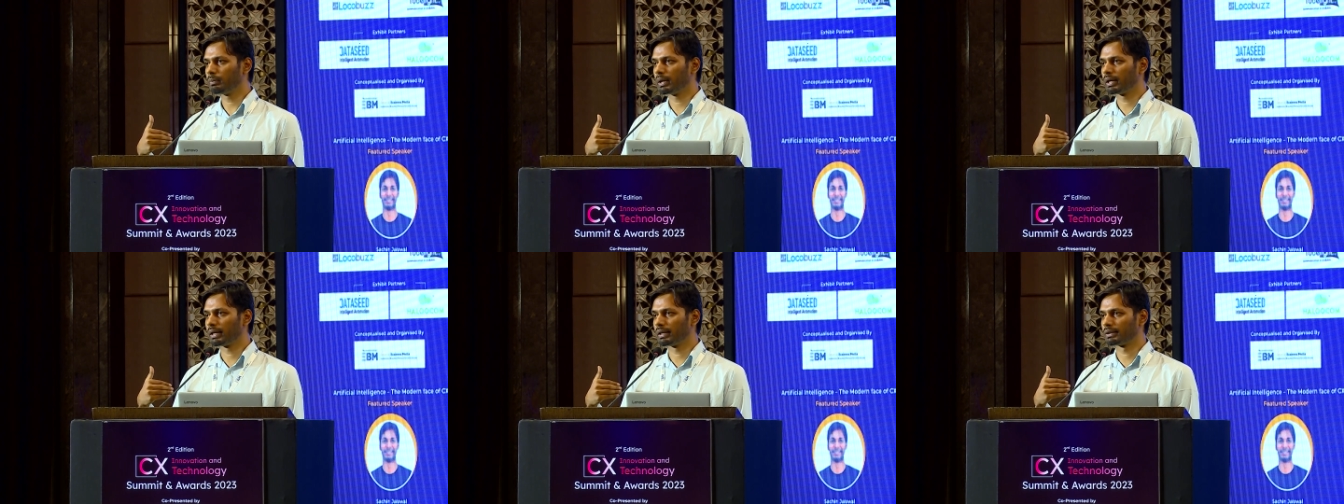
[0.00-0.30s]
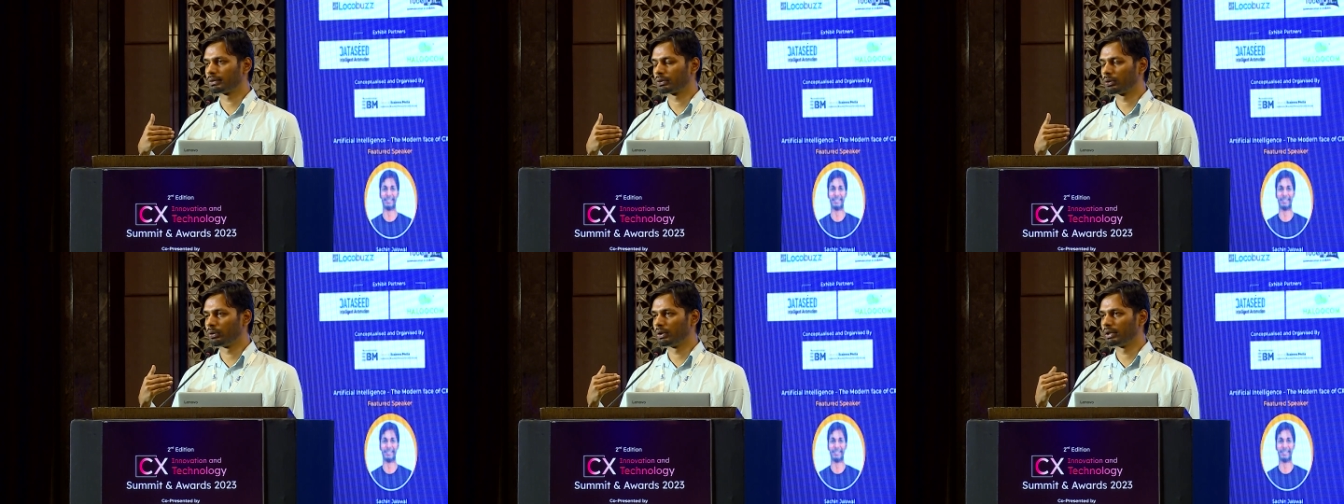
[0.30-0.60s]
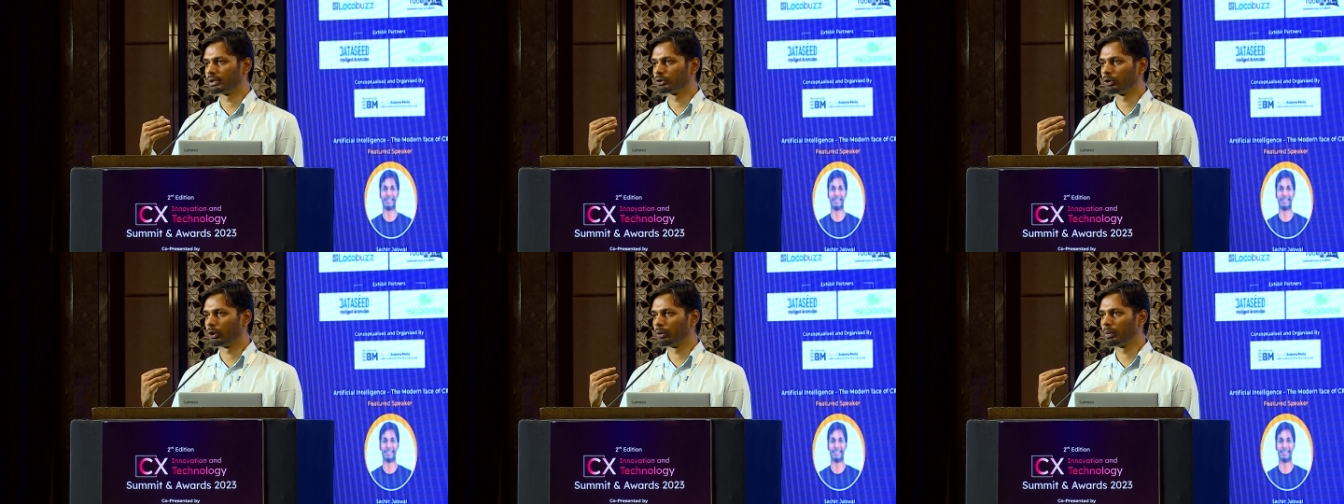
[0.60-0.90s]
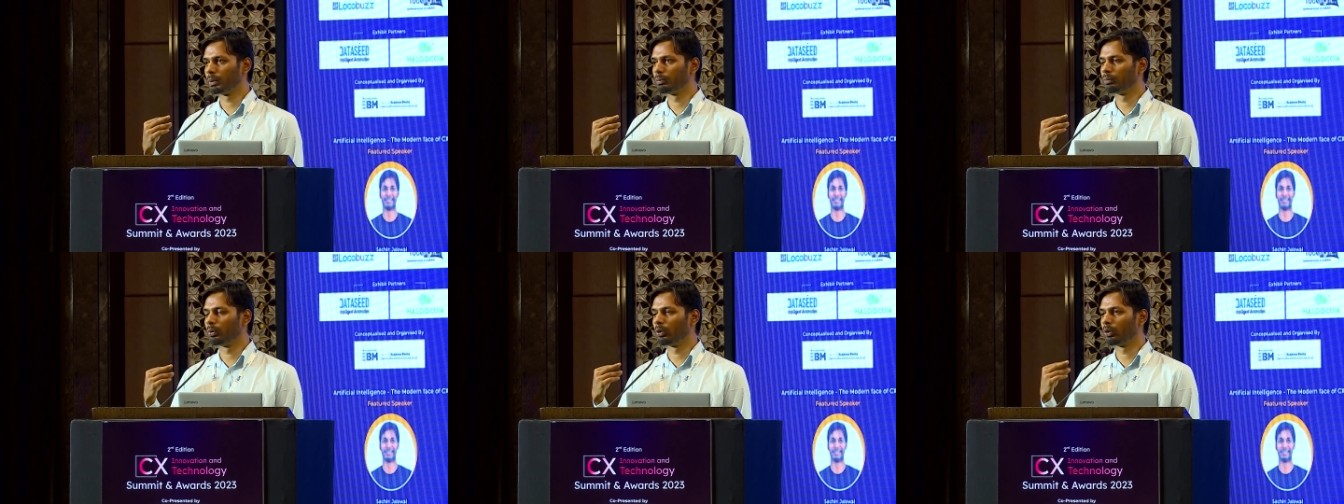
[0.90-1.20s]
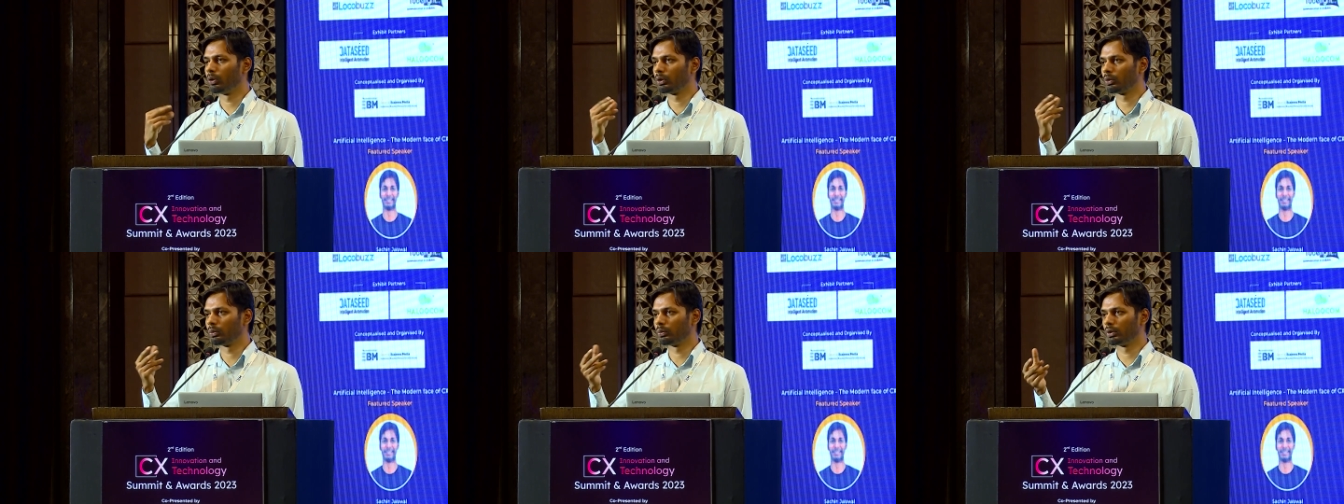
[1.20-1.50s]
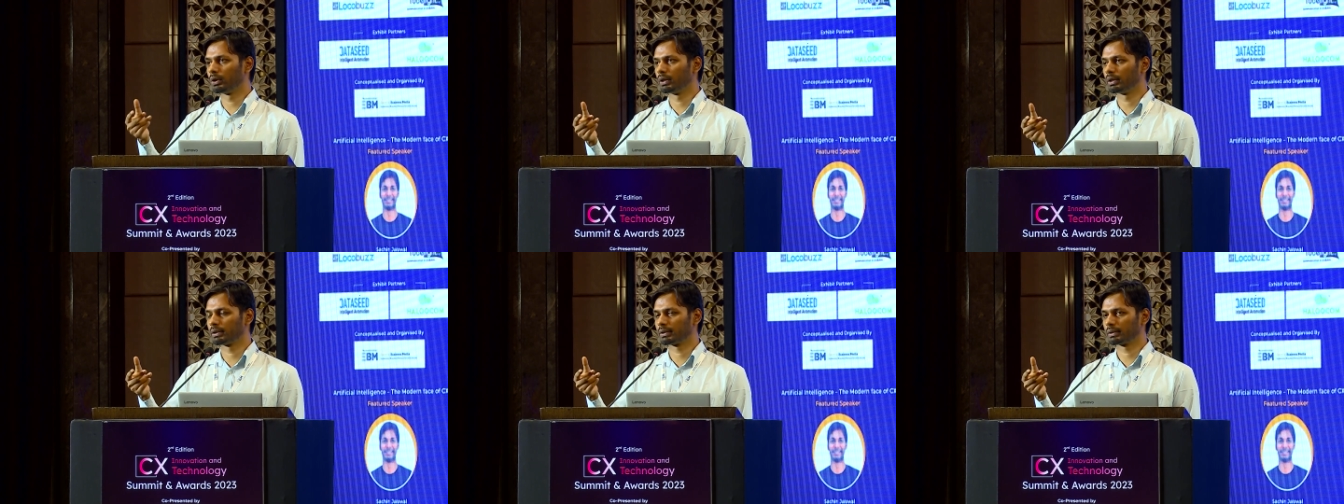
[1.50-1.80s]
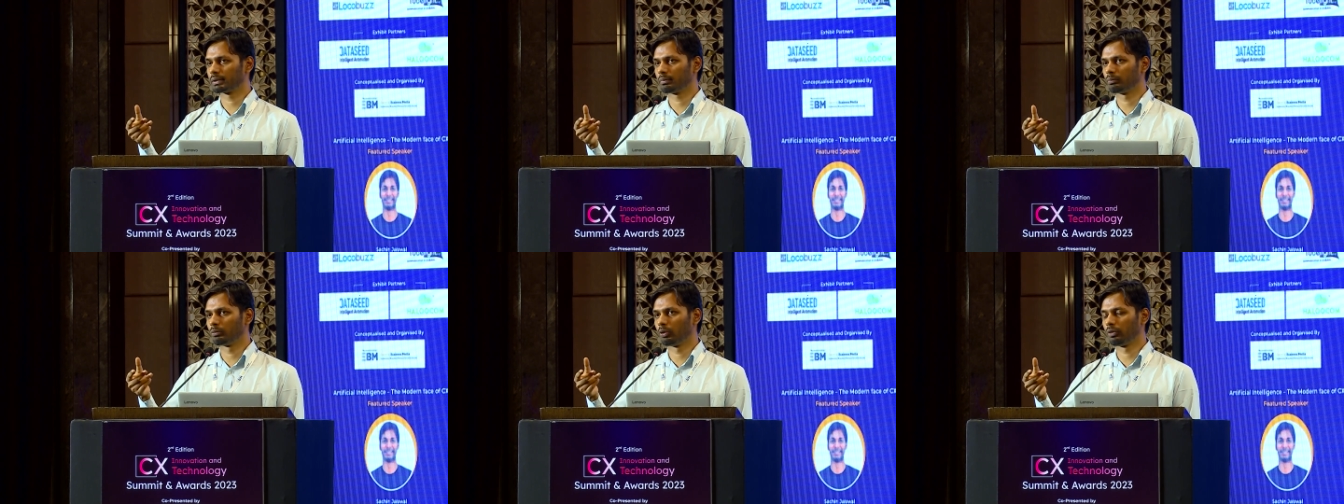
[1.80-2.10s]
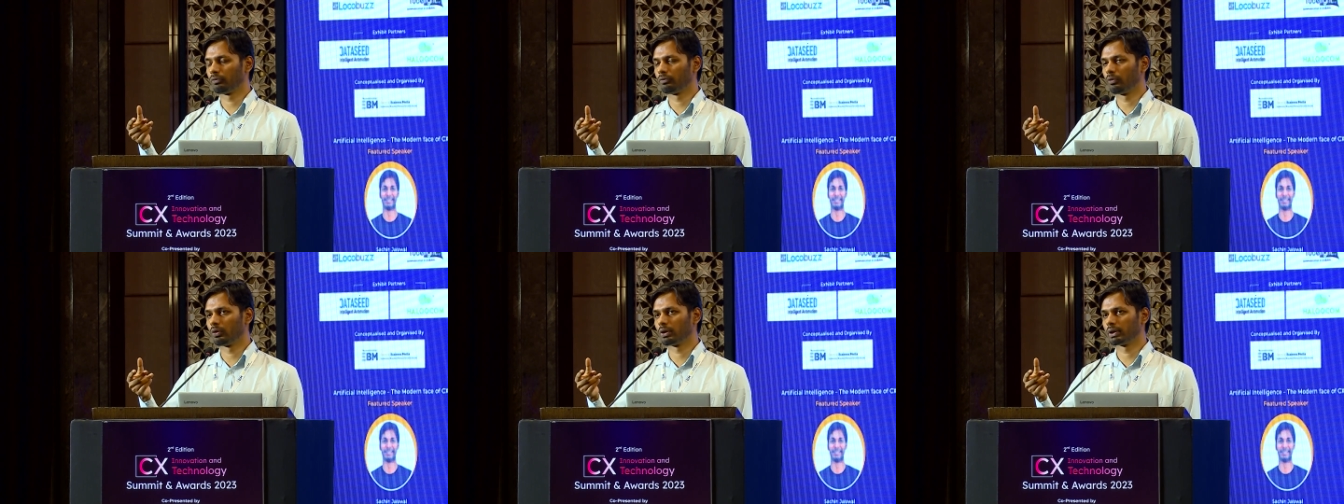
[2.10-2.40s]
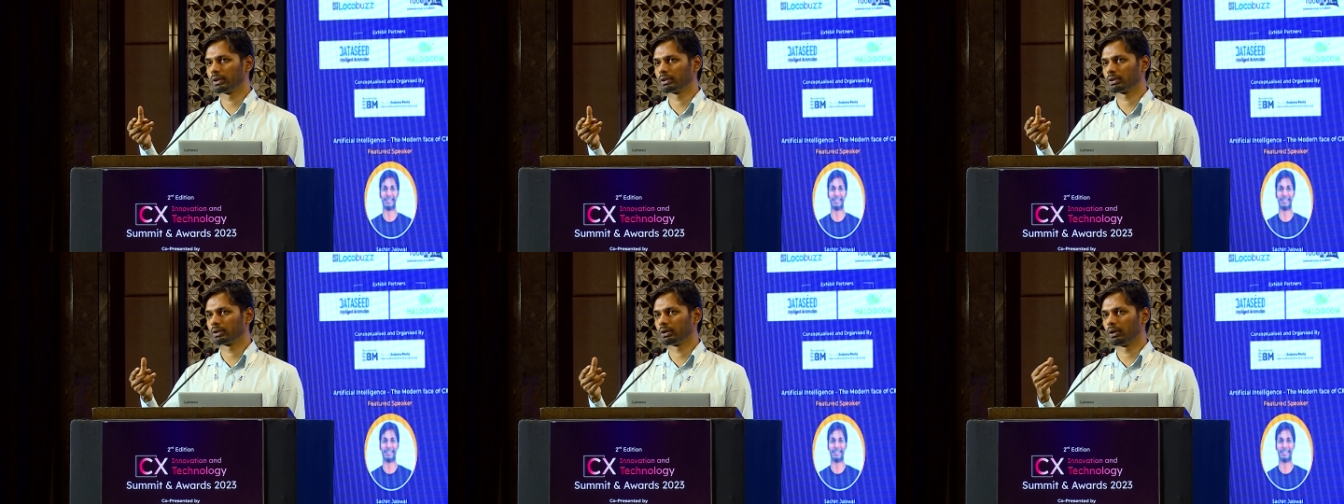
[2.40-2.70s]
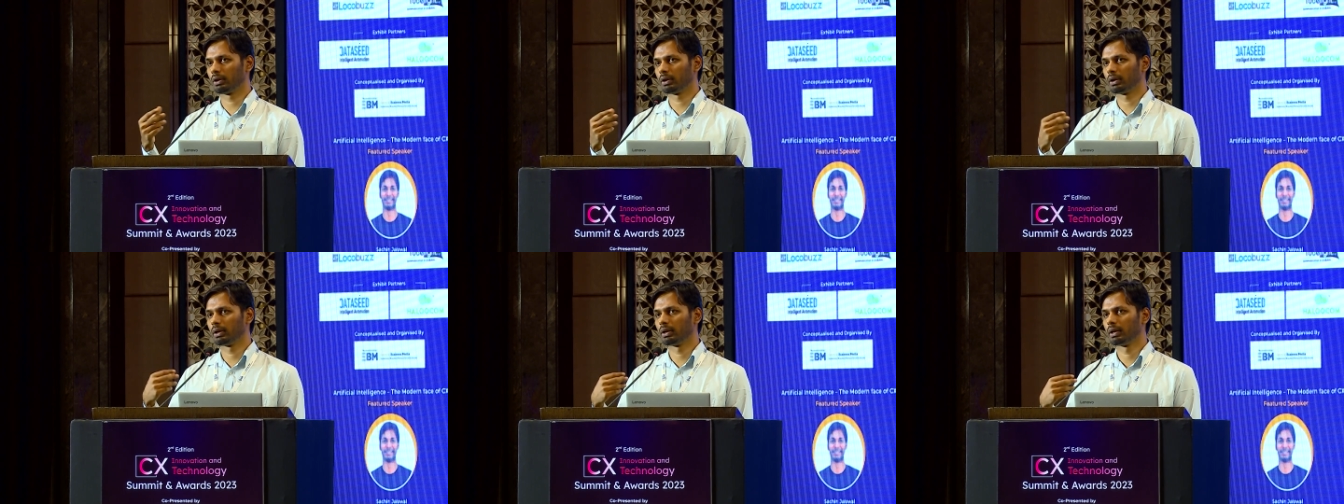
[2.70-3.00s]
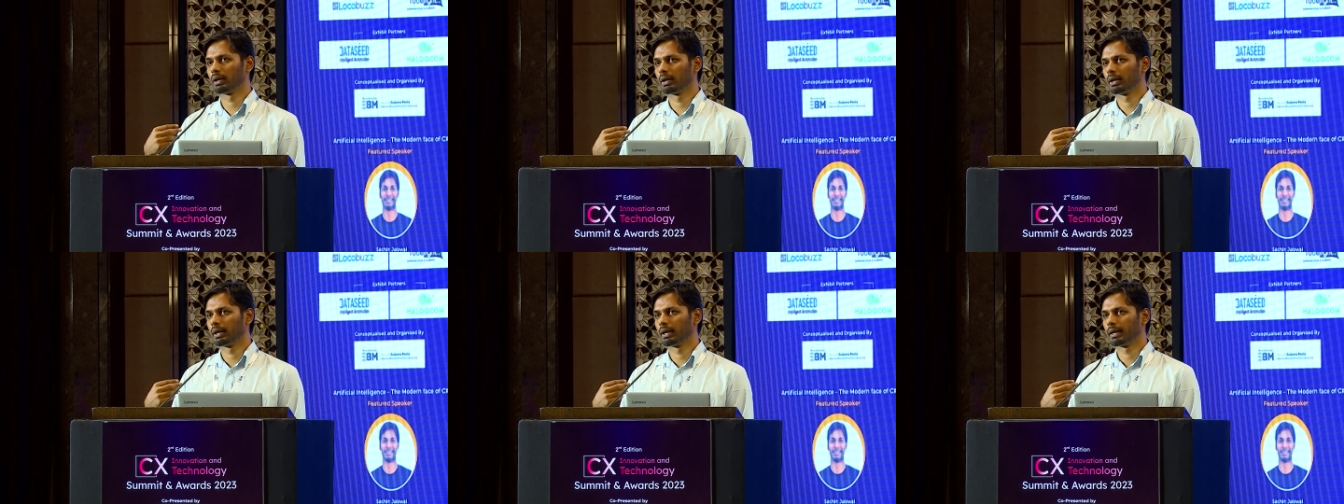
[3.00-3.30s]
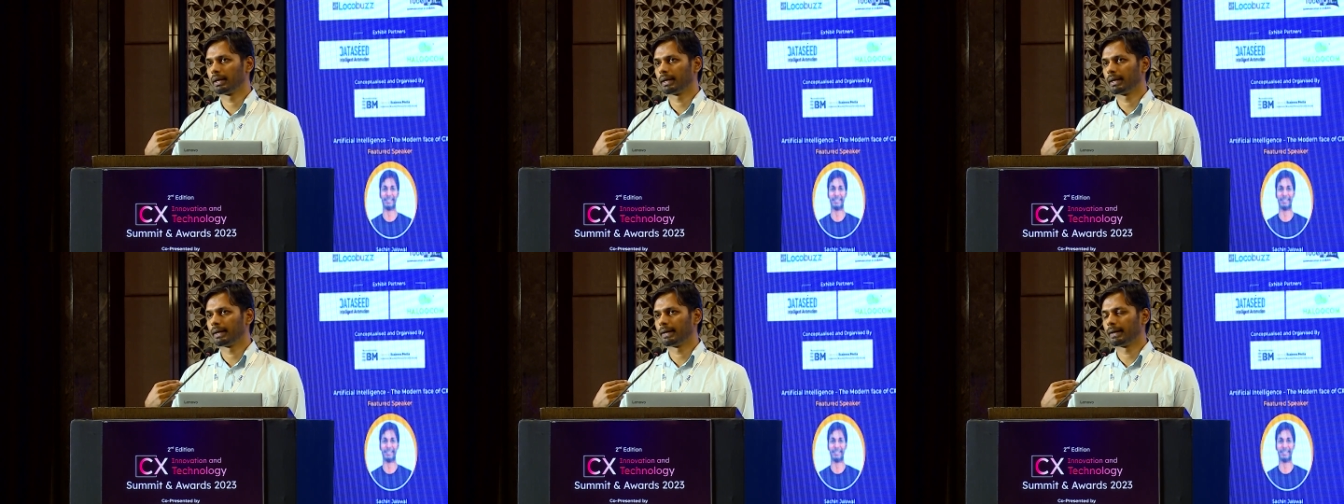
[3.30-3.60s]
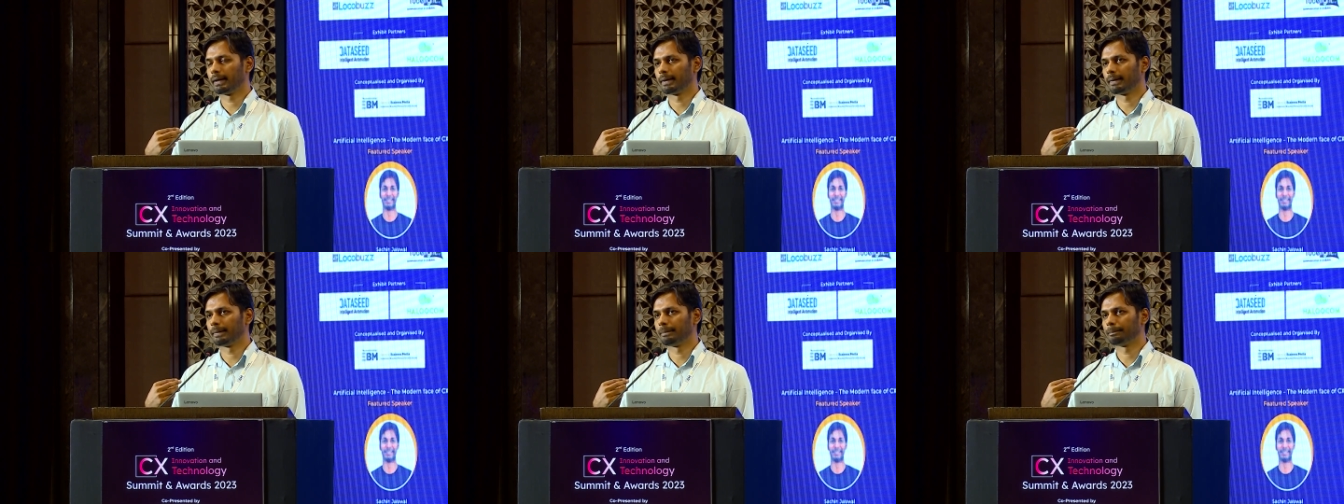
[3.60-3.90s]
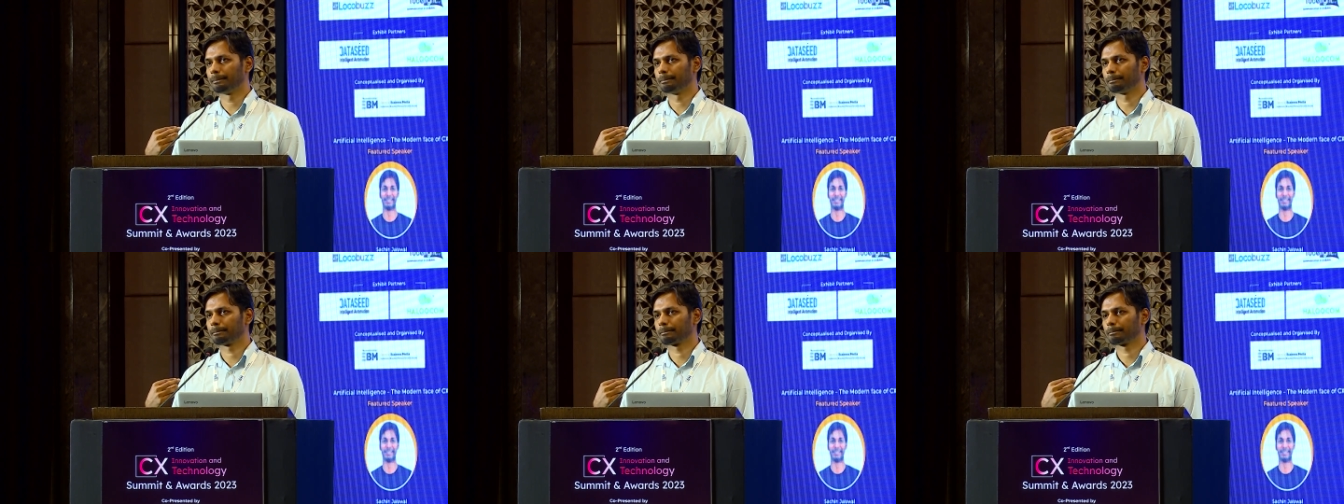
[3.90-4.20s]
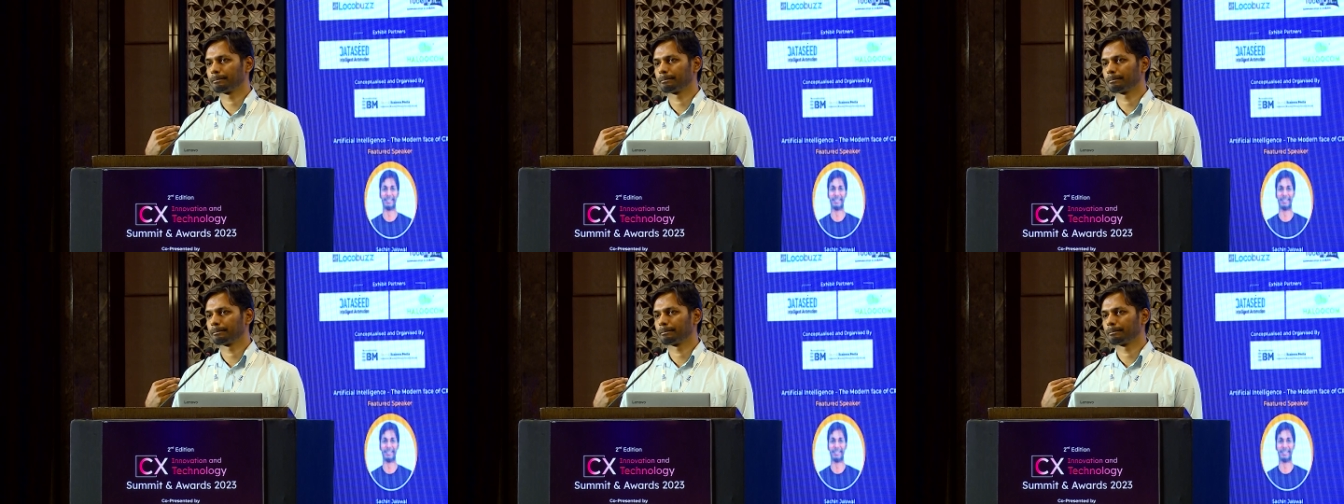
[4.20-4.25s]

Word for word: but his role is going to be more towards more focused on um,